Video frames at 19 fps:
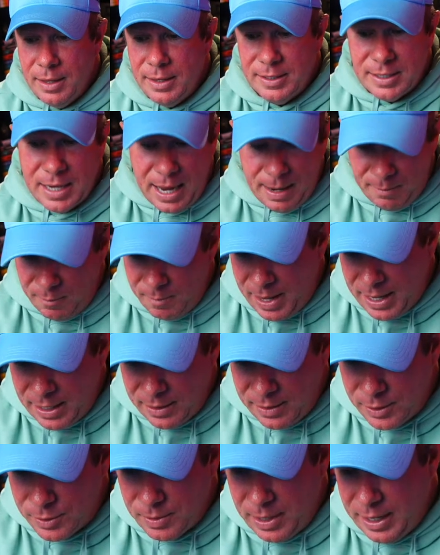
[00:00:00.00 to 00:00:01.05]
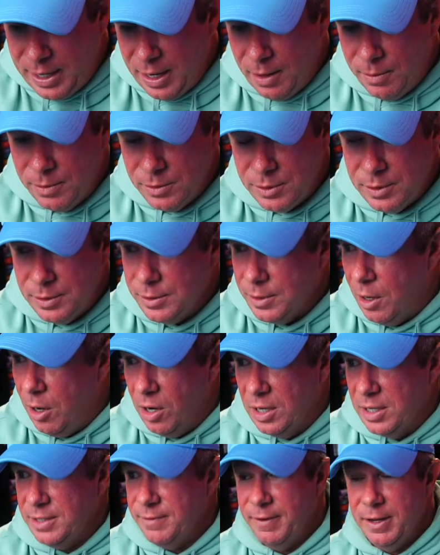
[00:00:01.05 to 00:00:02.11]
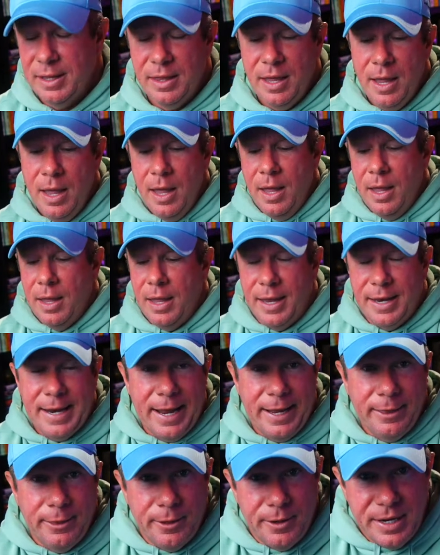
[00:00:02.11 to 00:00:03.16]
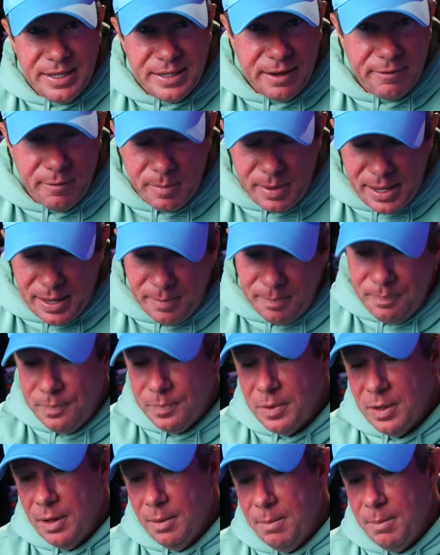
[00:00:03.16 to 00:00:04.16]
at the time of making this right now, which is August 5th at 9:37 p.m.